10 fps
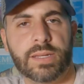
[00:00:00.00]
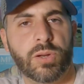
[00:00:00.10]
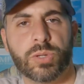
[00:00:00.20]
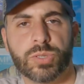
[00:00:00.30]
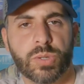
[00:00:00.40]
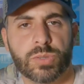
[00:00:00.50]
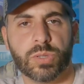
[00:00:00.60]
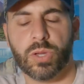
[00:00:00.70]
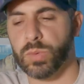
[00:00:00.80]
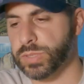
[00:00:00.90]
And then also goes
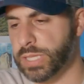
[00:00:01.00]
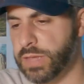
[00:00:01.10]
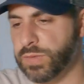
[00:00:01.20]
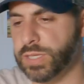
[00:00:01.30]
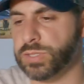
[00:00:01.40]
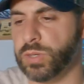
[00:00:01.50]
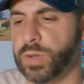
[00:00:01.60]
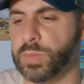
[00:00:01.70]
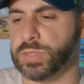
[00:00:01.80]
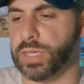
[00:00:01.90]
along with safety, so you
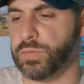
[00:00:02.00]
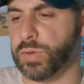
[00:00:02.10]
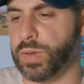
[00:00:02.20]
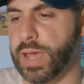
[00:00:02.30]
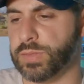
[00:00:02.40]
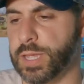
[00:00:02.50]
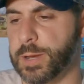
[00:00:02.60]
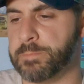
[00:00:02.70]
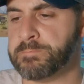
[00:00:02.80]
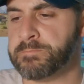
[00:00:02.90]
want to be safe when you're out there.